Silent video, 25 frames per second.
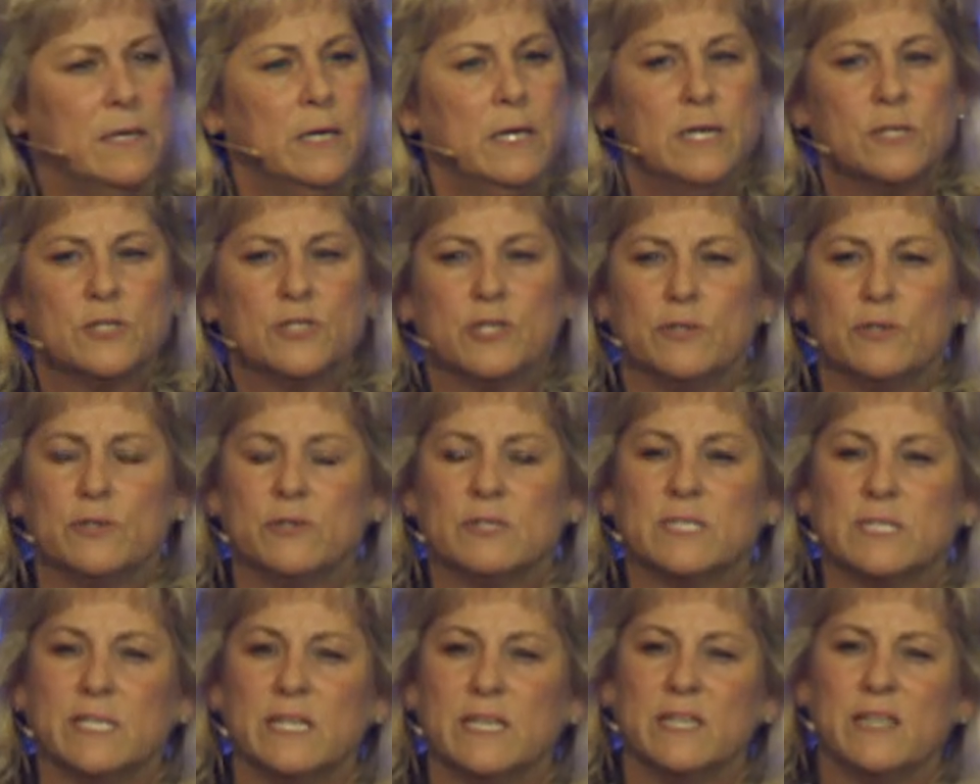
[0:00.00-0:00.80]
So you
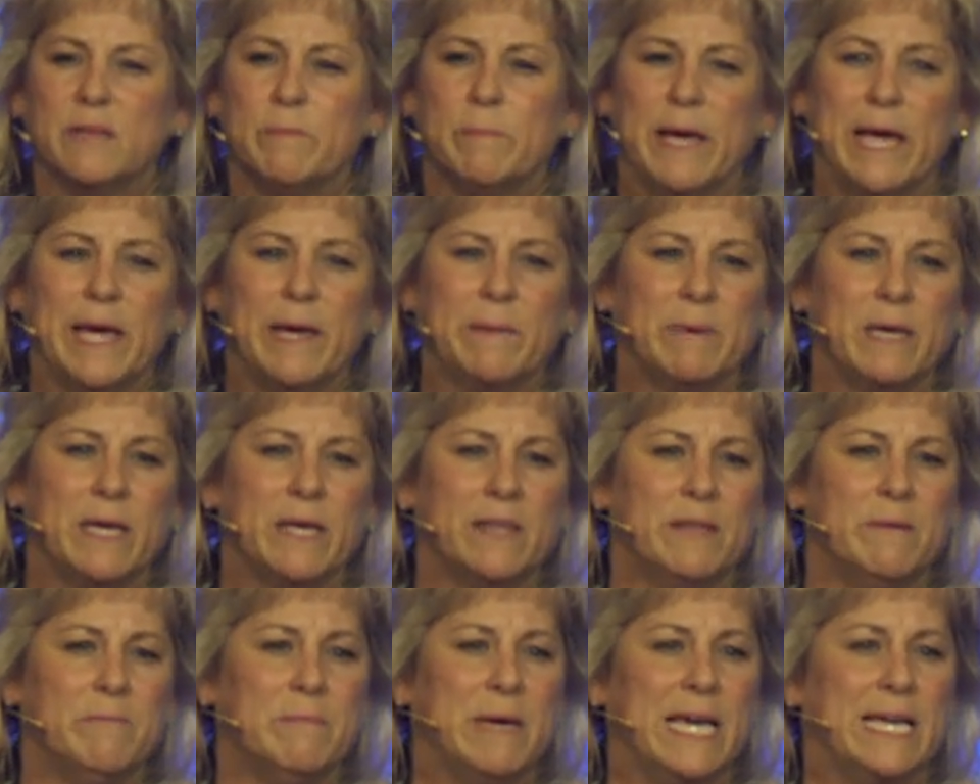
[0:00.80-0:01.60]
see the baby
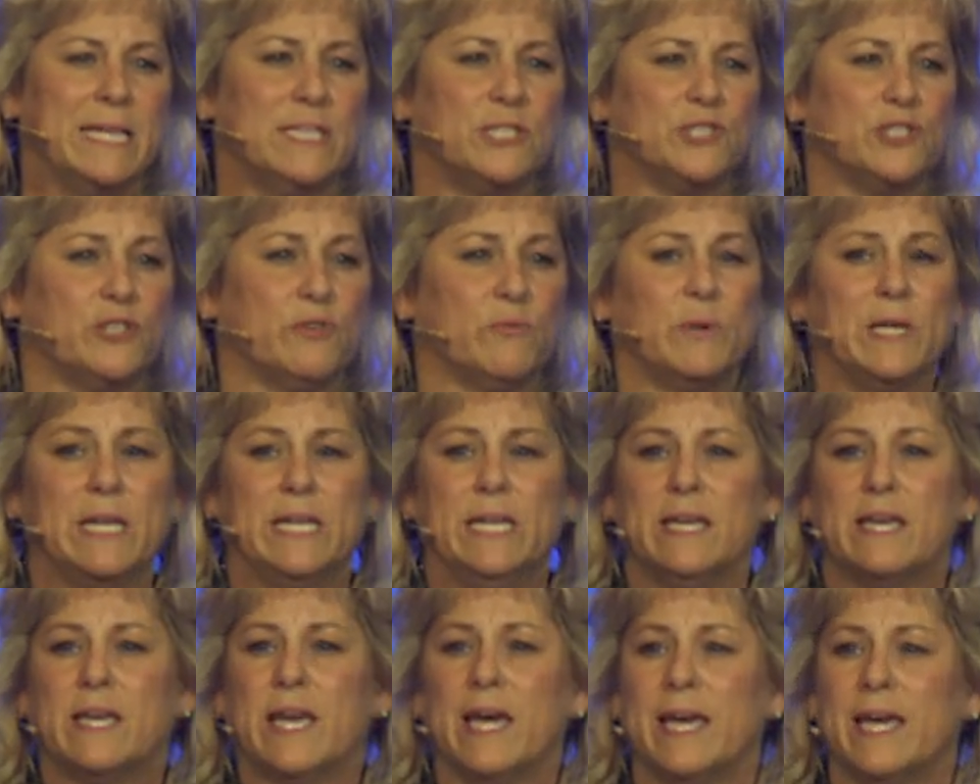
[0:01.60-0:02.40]
in the manger when
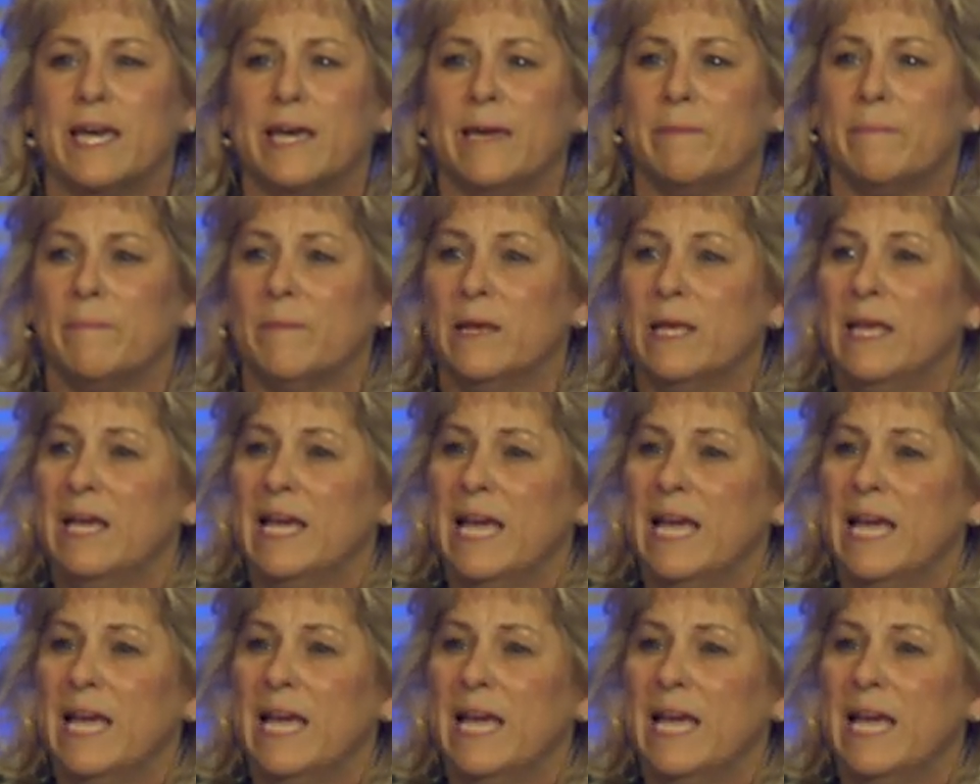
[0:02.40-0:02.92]
he came,